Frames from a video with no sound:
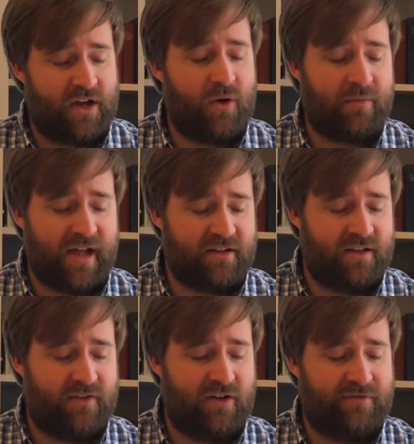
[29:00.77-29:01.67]
going back to
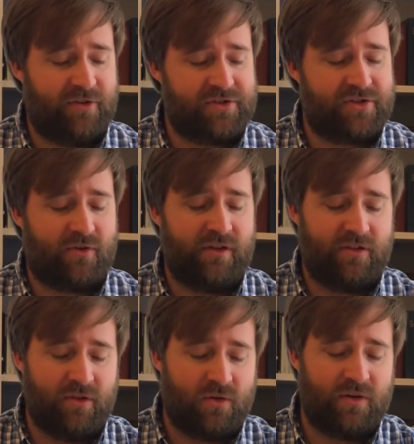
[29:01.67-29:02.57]
the very first story,
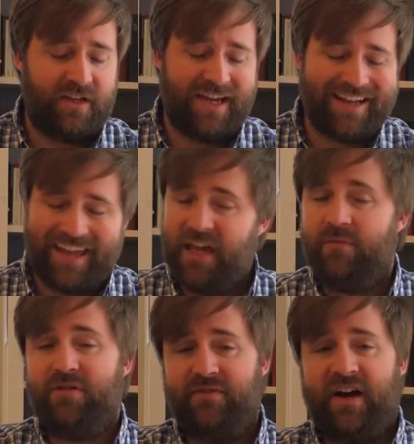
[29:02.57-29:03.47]
the Lord yet
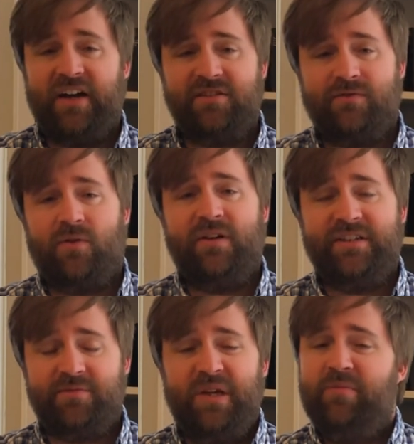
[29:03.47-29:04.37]
again provides for
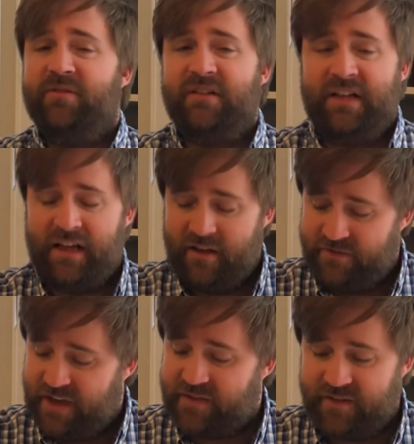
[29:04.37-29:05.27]
his people,
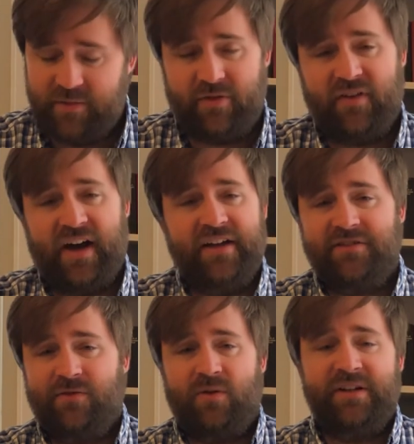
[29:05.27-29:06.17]
faithfully
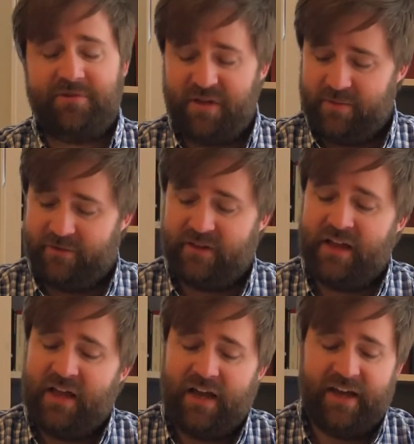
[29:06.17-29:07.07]
provides for his people,
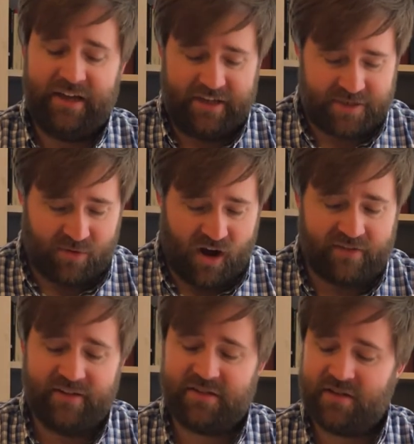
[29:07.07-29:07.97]
his
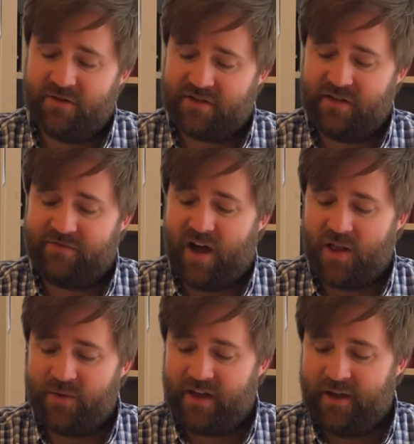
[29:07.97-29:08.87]
prophets, those that are
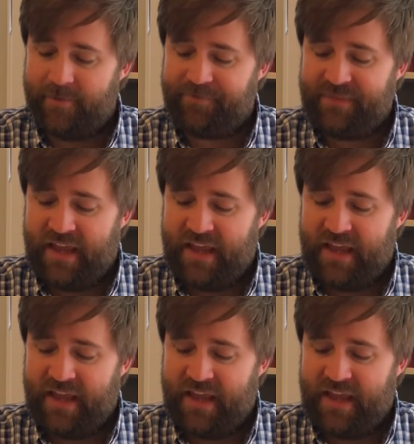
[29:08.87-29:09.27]
following him.